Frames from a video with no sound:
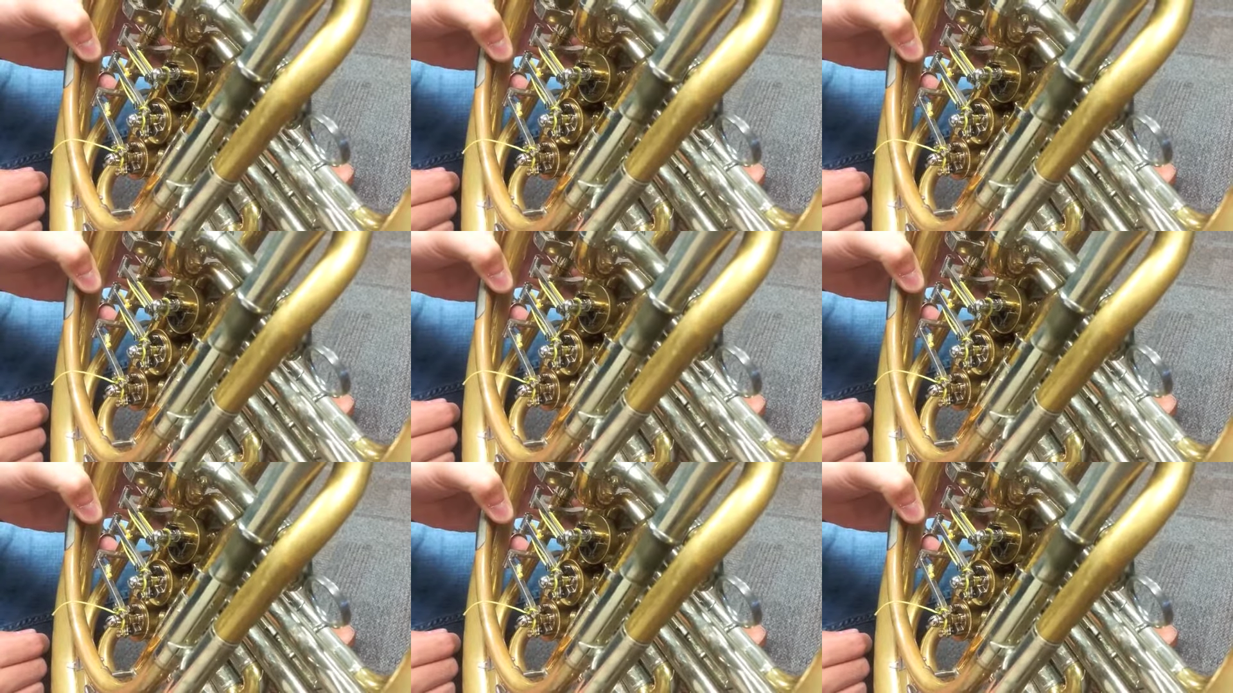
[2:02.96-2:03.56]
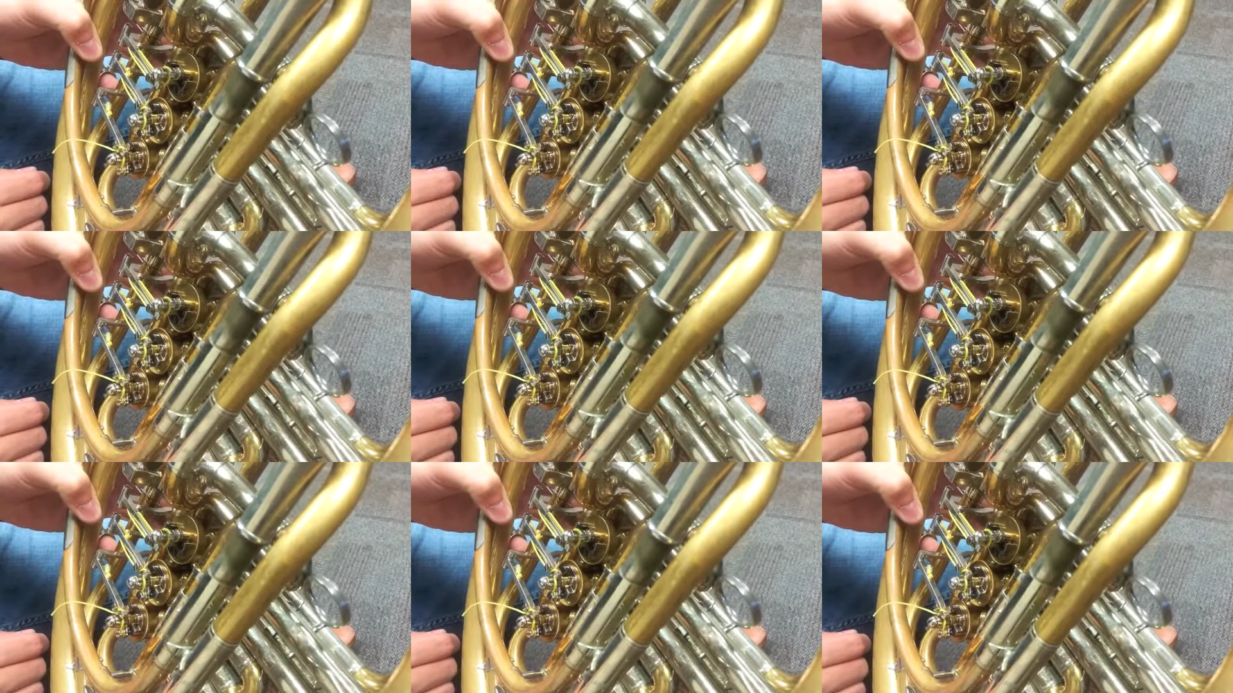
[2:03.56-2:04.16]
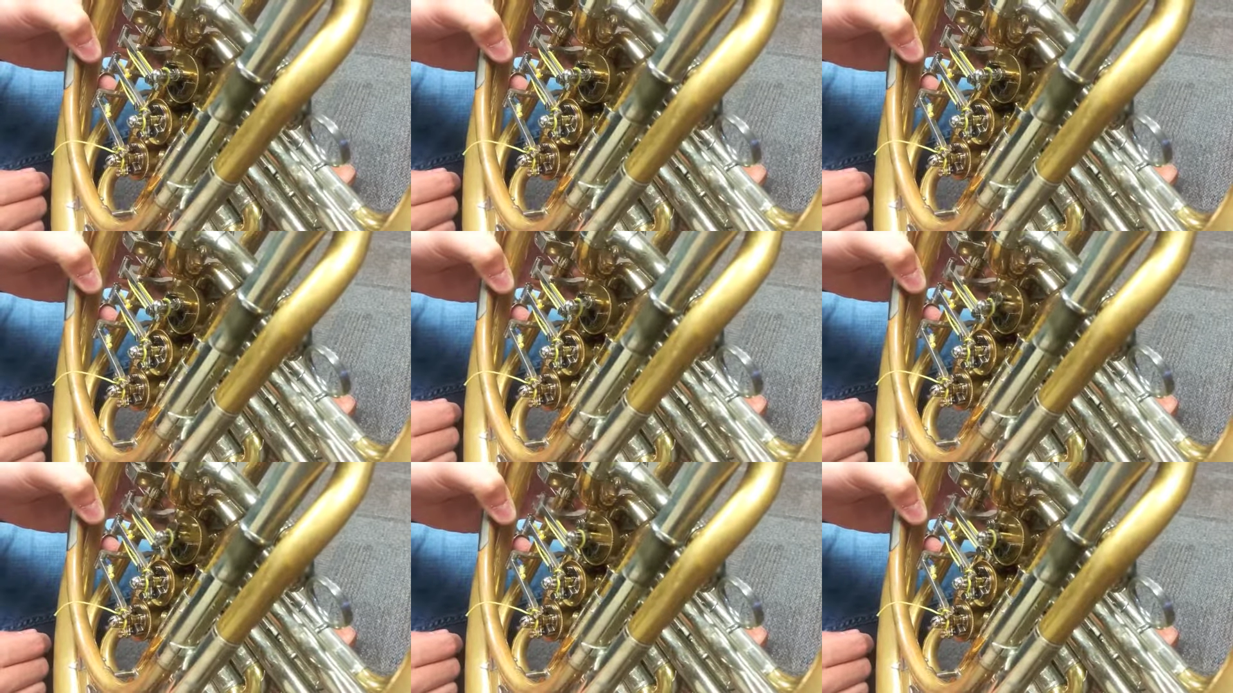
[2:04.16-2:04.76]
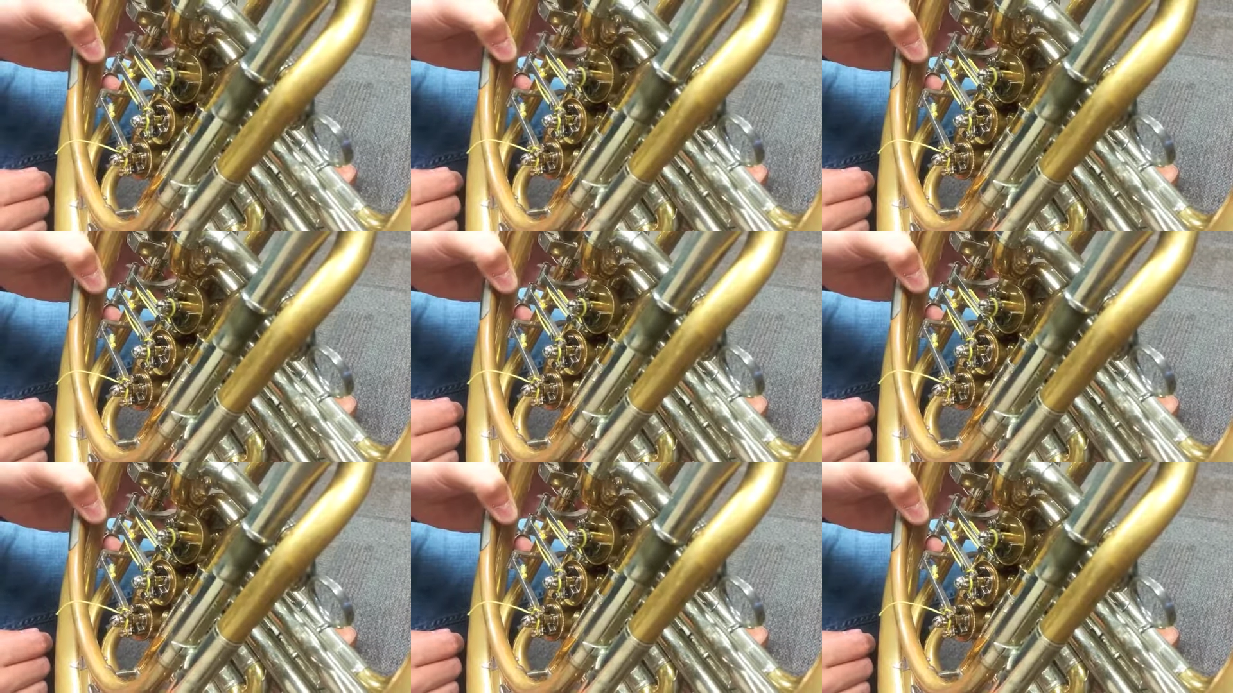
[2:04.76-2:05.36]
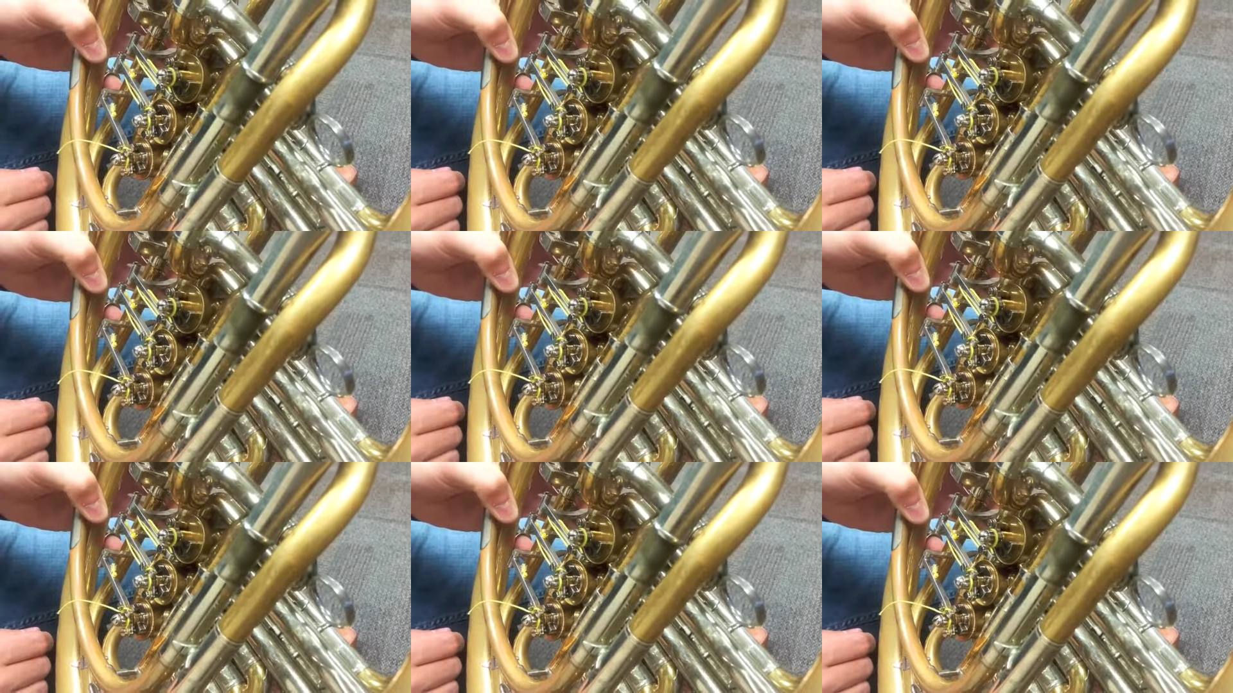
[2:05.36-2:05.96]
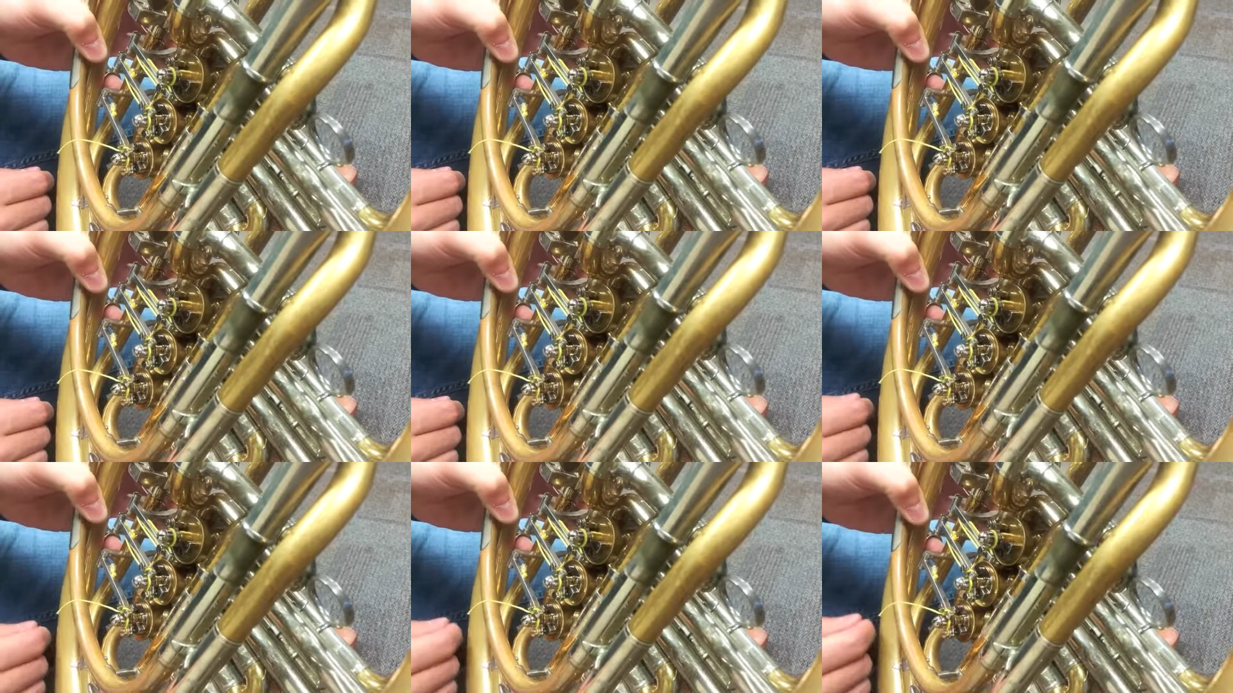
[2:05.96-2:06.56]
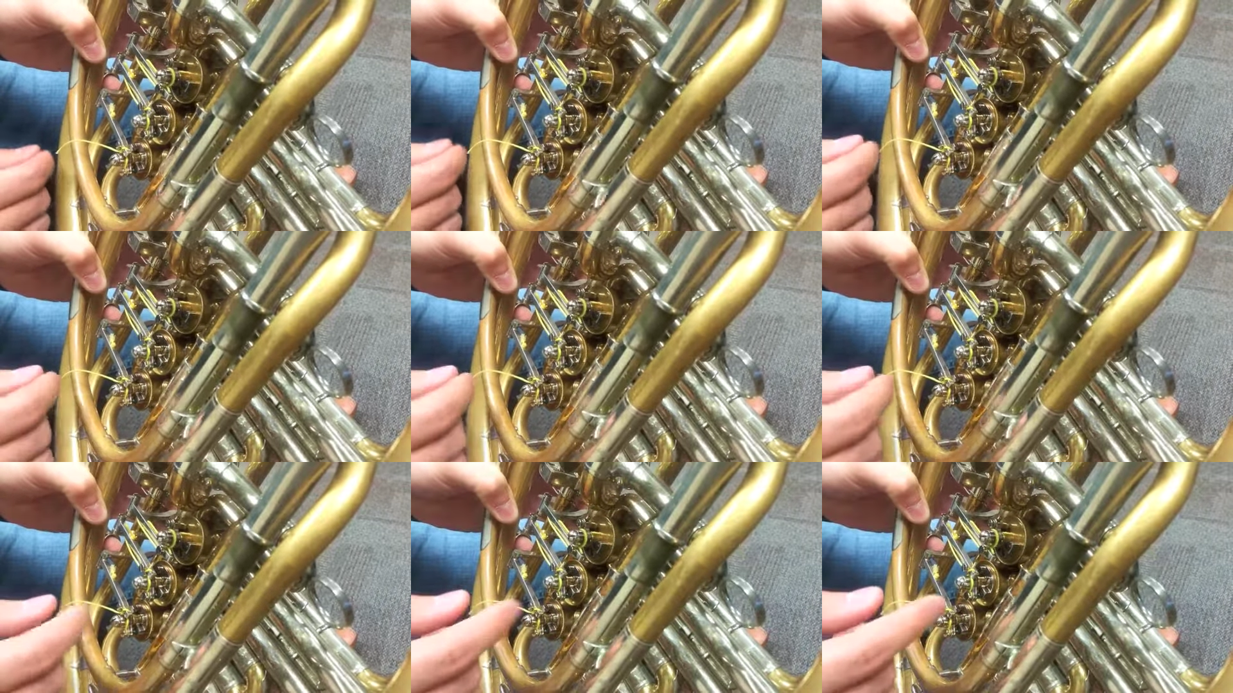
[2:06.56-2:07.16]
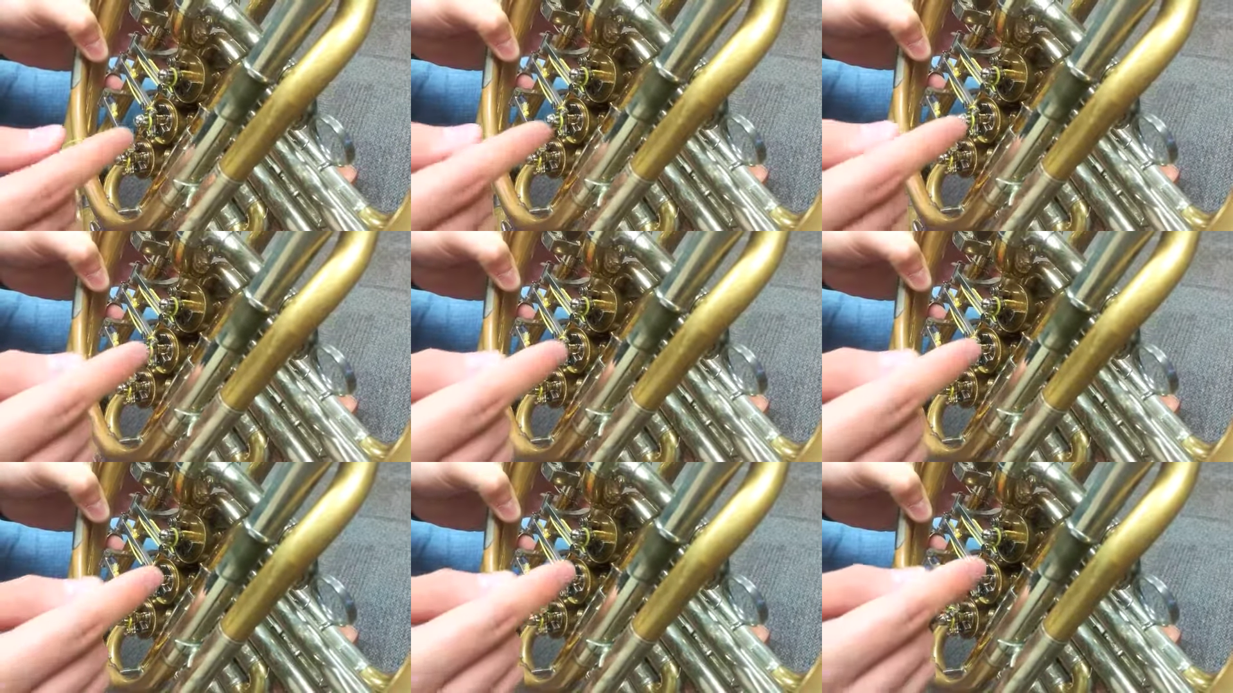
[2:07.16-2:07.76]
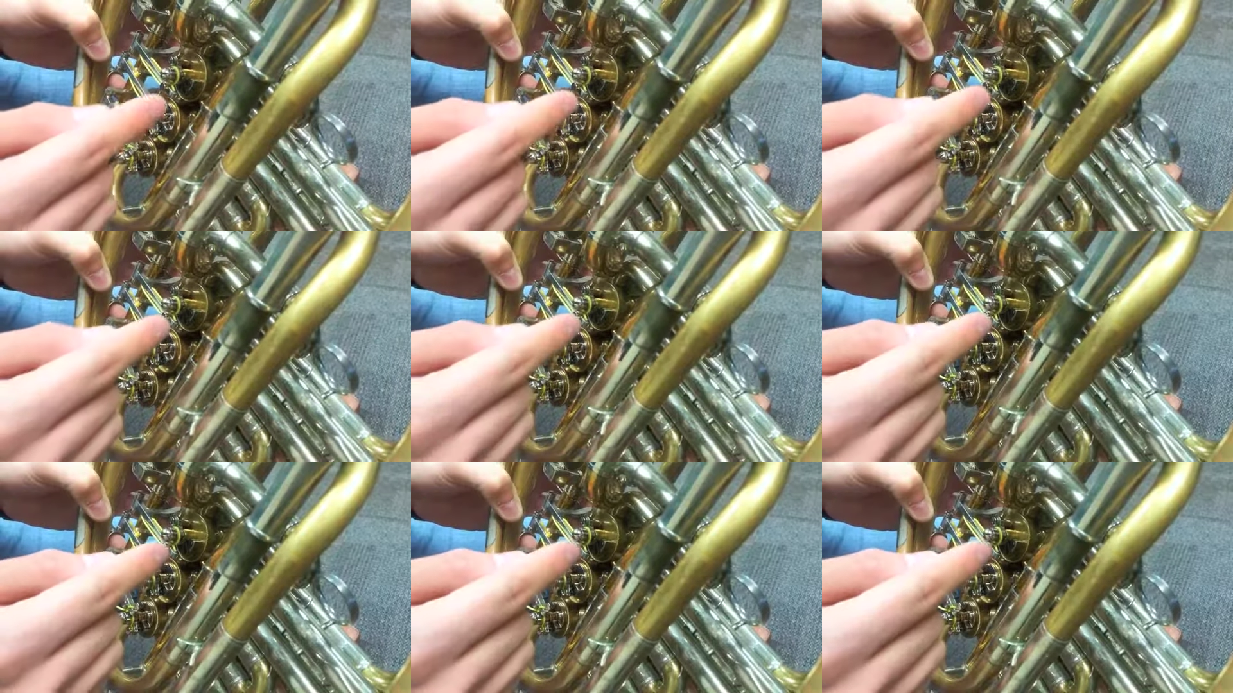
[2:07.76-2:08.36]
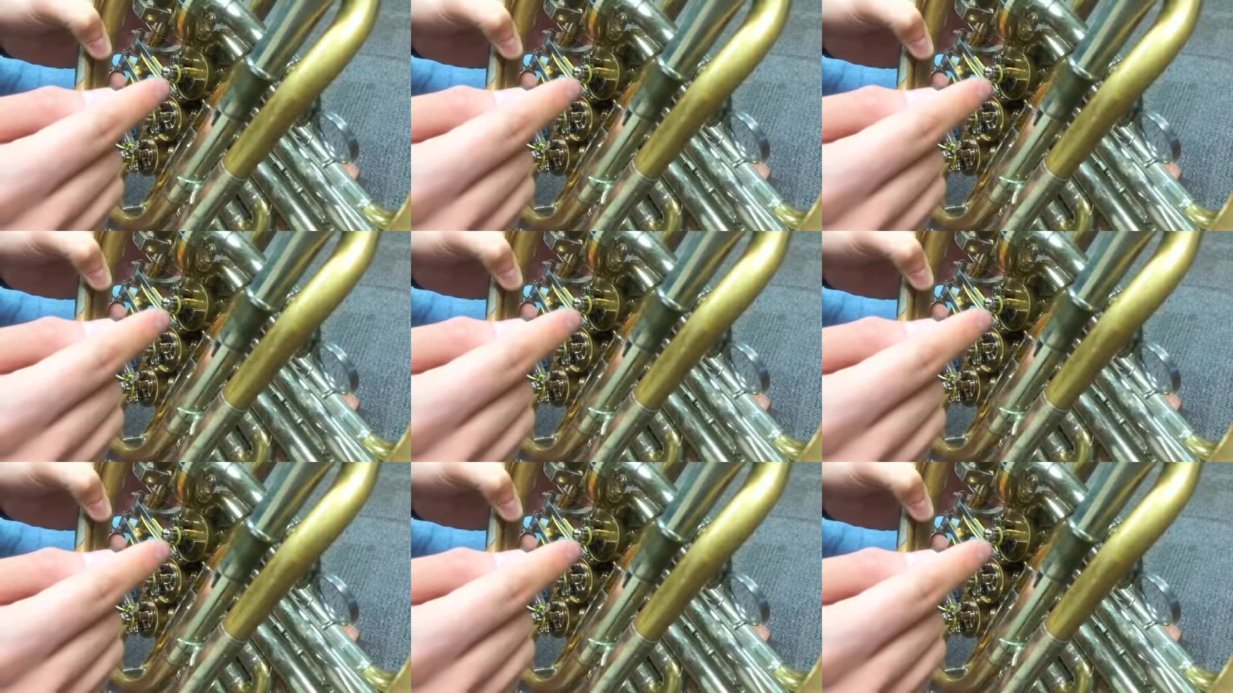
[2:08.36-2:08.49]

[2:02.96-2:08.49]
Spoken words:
[unreadable: no face in view]